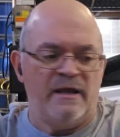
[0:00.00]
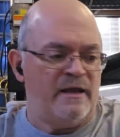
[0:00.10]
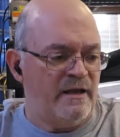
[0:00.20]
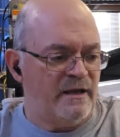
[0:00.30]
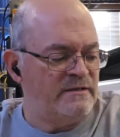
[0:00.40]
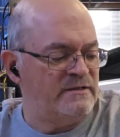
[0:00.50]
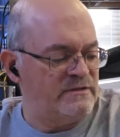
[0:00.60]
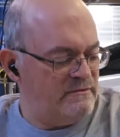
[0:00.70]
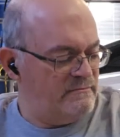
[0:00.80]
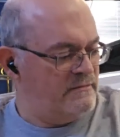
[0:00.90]

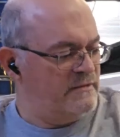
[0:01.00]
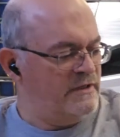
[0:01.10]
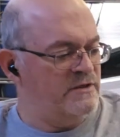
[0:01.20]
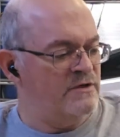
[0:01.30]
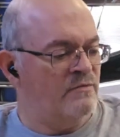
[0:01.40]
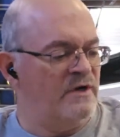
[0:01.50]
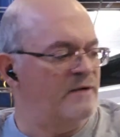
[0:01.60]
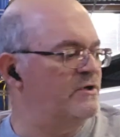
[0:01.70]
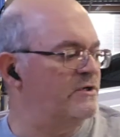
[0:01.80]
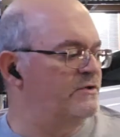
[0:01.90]
and what
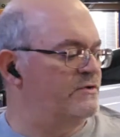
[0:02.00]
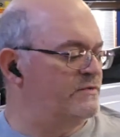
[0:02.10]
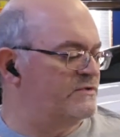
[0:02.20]
I'm going to do